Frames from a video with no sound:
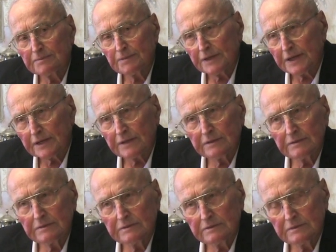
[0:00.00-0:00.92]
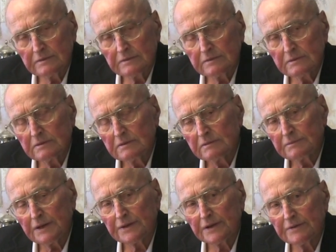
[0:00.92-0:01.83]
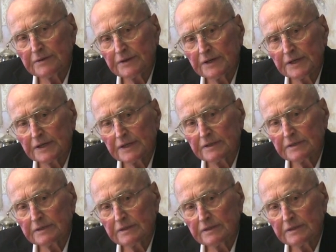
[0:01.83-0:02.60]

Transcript: political method of doing it.